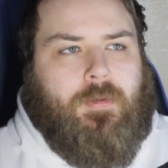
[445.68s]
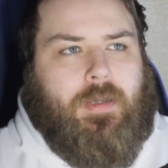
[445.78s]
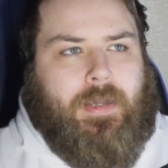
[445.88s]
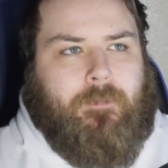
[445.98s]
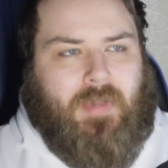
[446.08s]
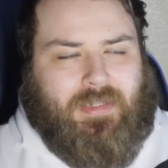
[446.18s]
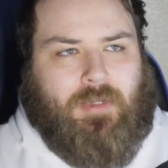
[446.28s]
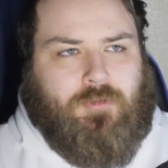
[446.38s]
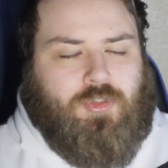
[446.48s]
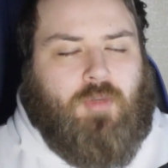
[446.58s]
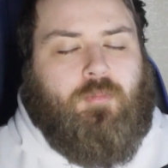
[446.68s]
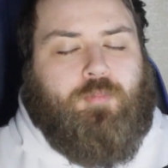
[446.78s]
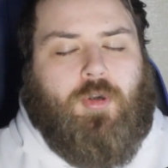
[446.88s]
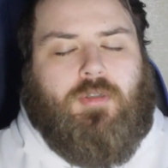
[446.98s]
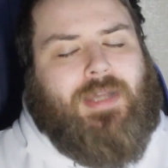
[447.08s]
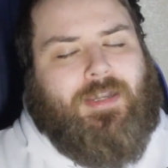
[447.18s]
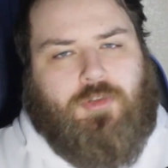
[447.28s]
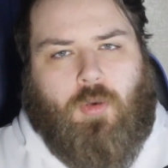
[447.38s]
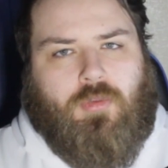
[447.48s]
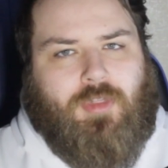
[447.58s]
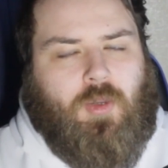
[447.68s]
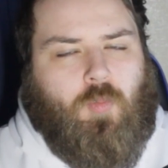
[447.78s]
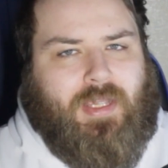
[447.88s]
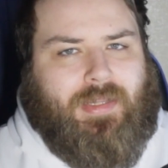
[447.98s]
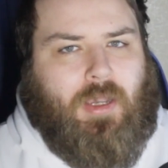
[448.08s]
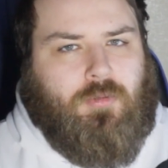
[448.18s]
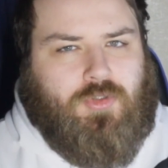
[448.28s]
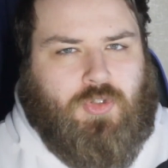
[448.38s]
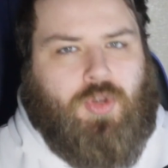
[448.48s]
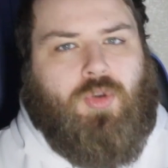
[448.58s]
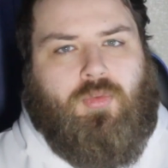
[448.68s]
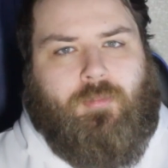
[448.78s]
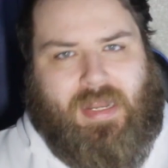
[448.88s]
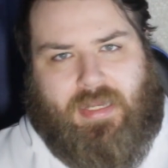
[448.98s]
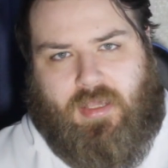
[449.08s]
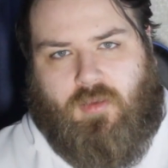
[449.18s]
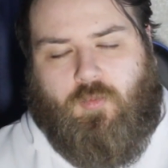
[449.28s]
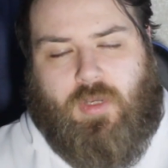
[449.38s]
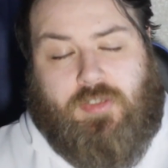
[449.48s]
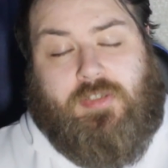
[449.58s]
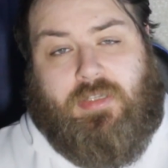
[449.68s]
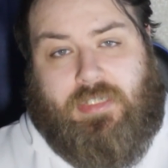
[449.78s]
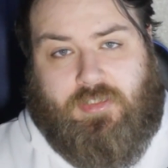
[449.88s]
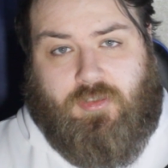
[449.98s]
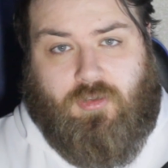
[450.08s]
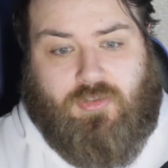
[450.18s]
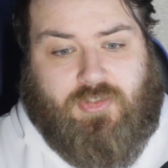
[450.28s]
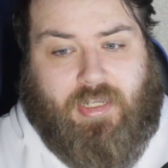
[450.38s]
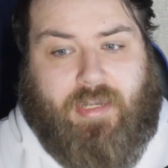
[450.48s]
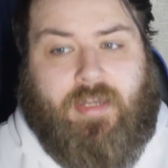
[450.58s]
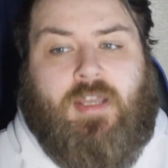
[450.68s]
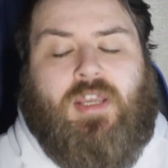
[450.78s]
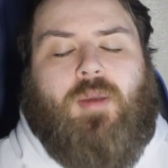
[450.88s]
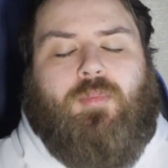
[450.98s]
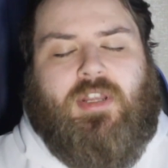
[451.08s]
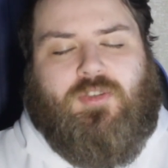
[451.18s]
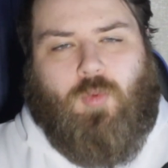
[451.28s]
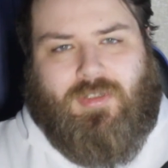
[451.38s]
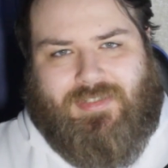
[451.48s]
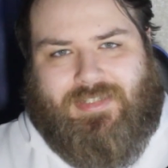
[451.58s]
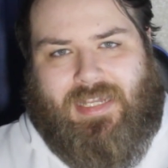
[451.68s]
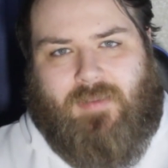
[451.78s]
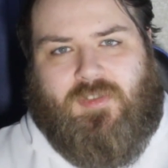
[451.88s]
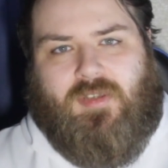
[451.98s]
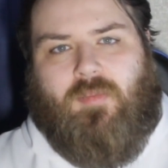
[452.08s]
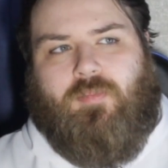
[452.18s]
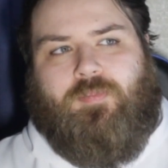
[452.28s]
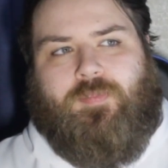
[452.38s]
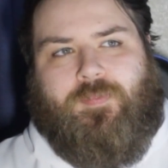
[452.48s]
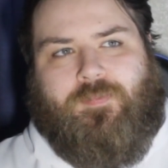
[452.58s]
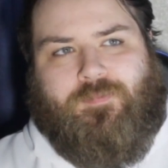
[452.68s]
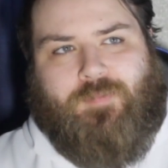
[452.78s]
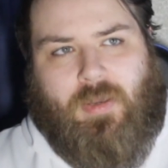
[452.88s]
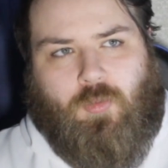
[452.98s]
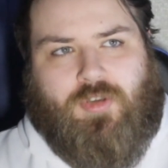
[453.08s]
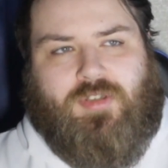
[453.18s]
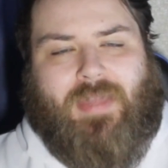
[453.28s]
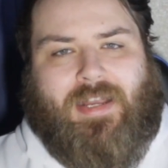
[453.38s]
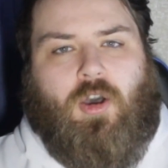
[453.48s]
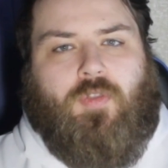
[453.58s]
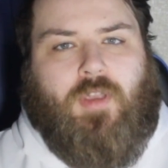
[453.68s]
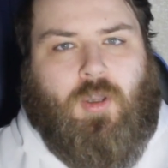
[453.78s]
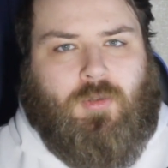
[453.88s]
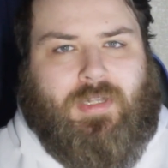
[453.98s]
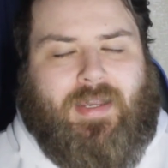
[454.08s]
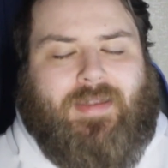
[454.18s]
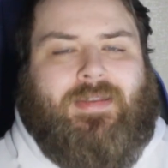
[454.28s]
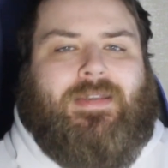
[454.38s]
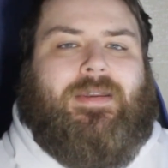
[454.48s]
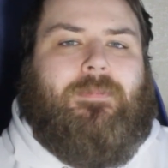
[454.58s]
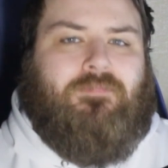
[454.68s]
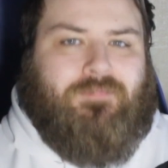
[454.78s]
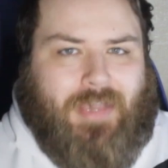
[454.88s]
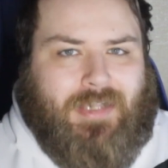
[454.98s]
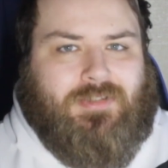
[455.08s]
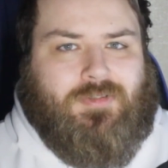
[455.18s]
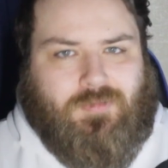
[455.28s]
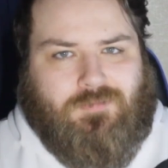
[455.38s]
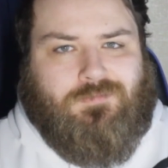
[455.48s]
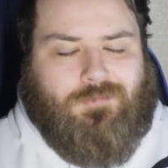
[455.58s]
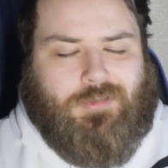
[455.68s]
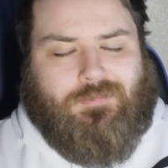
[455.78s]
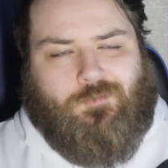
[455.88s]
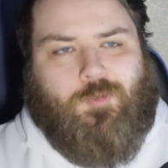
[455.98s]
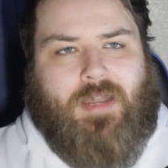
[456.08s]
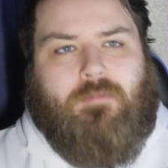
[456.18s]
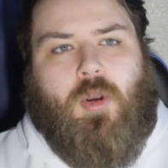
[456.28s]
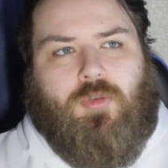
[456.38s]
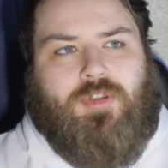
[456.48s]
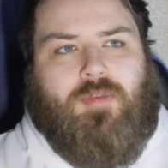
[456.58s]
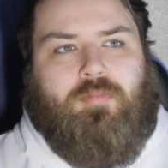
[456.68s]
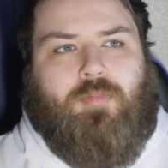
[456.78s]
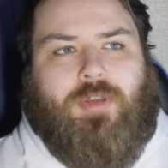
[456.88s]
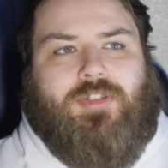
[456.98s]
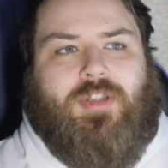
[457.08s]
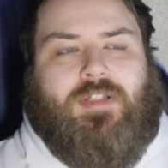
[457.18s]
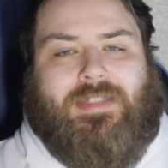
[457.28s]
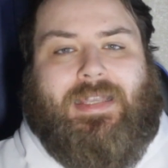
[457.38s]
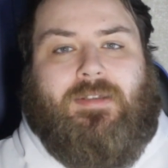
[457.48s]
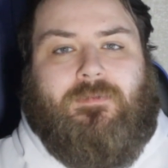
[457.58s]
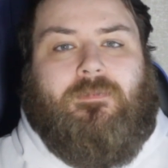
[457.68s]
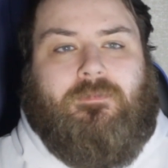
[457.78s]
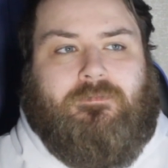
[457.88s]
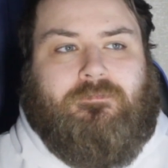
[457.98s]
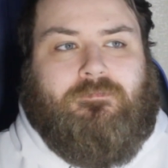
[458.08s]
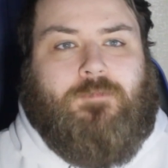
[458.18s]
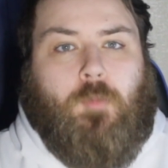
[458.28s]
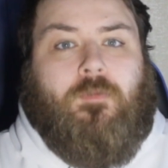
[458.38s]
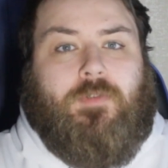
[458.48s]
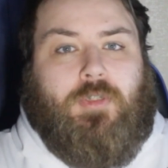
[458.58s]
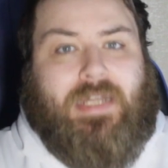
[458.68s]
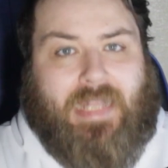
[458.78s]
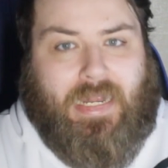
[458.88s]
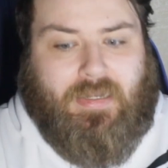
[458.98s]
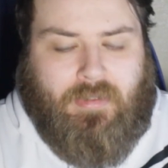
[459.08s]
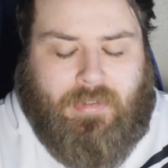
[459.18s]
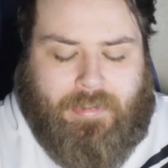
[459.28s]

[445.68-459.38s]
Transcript: allow some, but I don't think we allow too many, which is at least a good sign. But it's once teams pin Warrington back on the goal line, that's when most of the points start to kind of come flooding in.